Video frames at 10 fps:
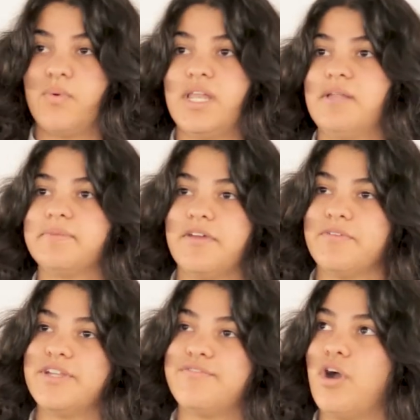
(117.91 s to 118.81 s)
will help
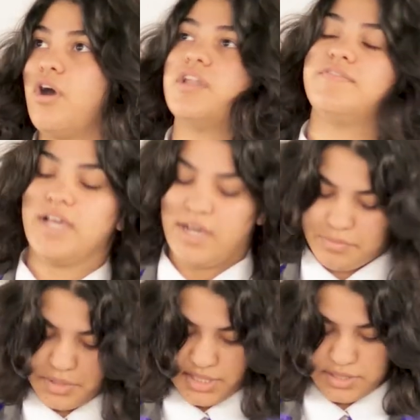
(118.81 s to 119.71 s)
get rid of all of that
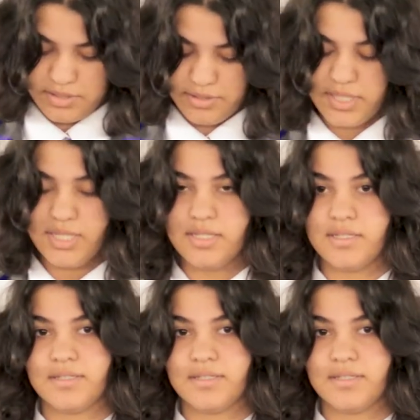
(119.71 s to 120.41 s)
unwanted clothing,